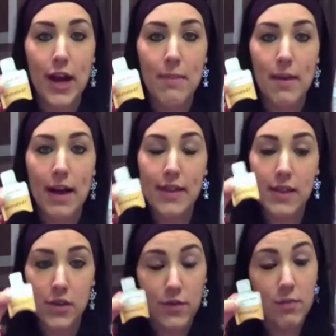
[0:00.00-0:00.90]
Um,
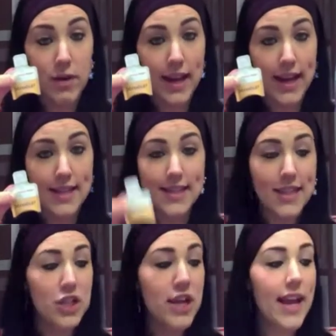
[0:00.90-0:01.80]
these are from when I had
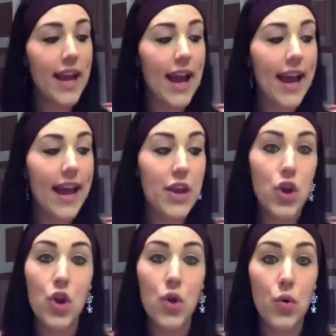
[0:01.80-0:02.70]
CJ. I had
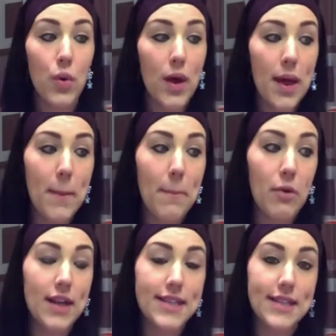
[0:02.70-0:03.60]
no
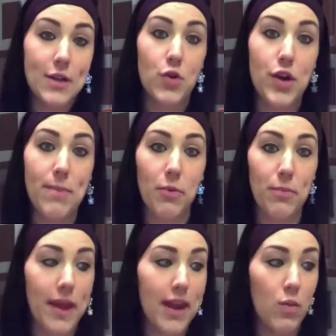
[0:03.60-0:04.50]
breast or nipple
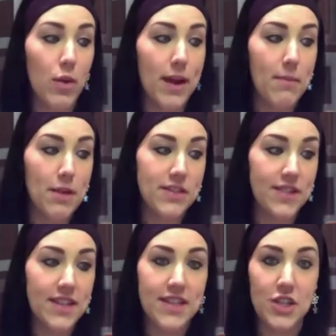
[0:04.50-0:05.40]
pain when I
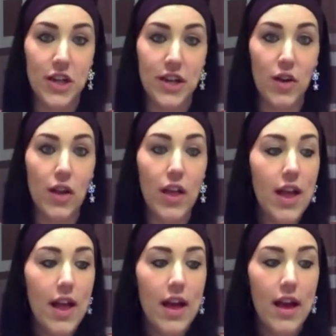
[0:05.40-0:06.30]
breastfed CJ at all.
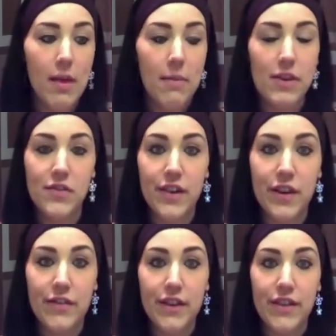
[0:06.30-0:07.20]
Um, I was
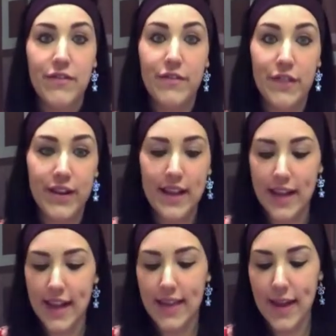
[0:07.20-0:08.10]
very, very, very
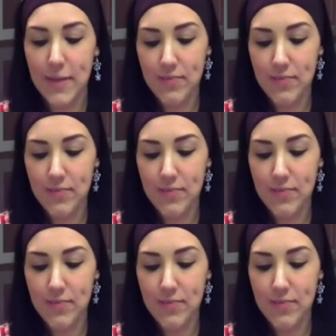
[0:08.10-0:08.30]
lucky in that.